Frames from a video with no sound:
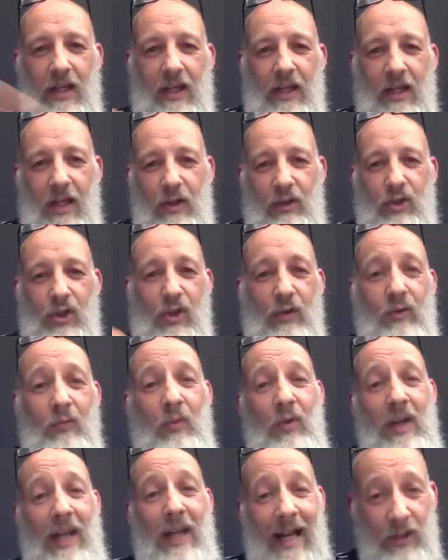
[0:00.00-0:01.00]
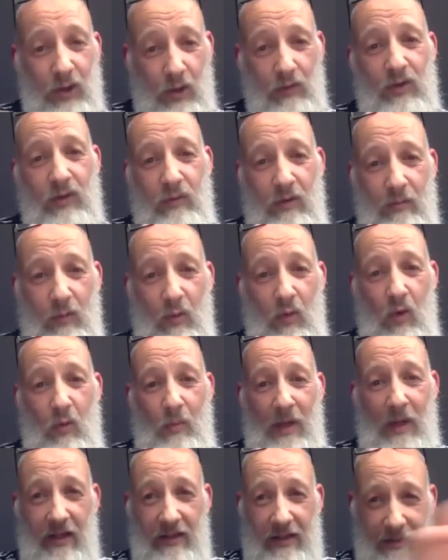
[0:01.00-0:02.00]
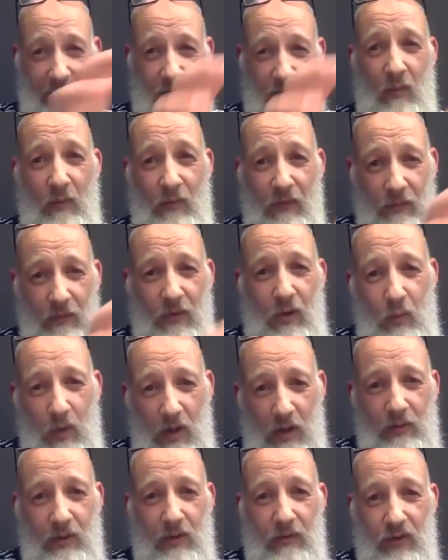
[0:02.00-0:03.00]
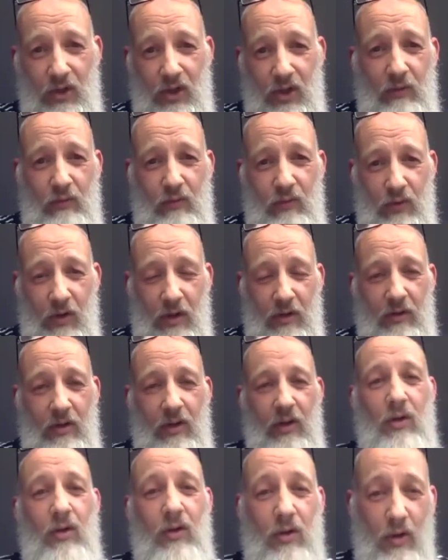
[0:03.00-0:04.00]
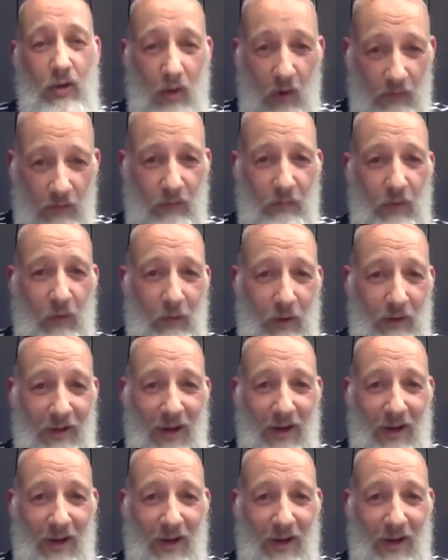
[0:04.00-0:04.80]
And children will latch onto it more because it's come from the world of children, yeah. not from the world of